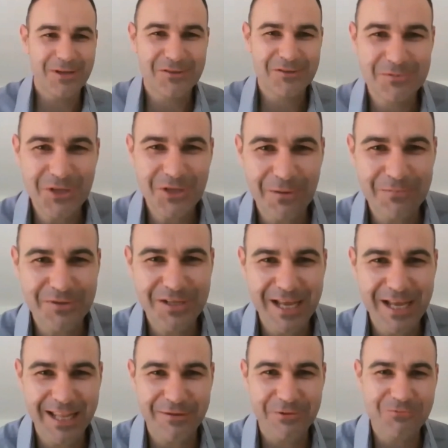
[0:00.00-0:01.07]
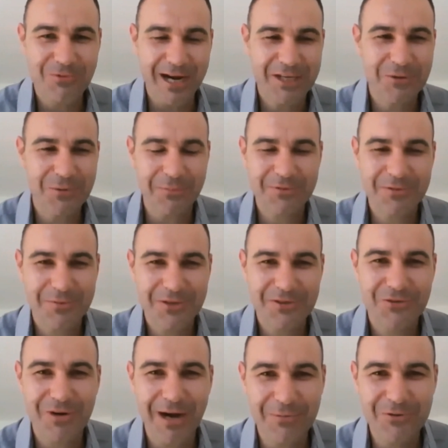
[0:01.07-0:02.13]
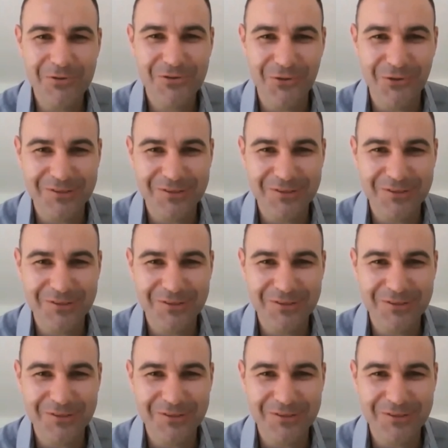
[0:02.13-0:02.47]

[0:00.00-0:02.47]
some terms in there that would rack you up to big Scrabble scores.